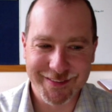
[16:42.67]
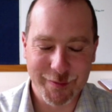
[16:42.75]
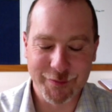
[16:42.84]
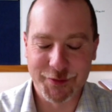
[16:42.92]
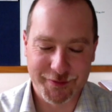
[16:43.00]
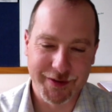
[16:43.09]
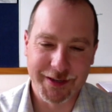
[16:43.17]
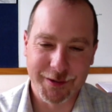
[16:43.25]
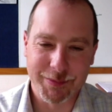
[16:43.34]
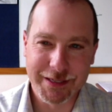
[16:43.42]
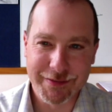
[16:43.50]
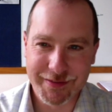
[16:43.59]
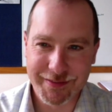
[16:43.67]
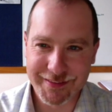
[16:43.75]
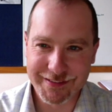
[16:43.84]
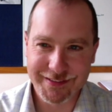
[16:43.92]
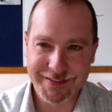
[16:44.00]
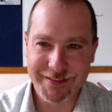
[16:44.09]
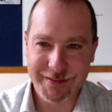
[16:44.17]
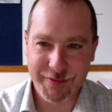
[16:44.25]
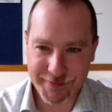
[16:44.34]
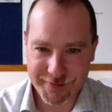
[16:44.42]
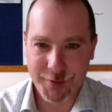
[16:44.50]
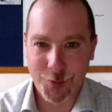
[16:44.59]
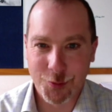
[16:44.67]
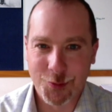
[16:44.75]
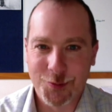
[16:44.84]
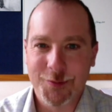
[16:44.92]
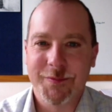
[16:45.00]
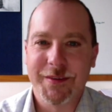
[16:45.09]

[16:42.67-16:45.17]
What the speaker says: Well, first of all, I don't believe in the existence of a soul.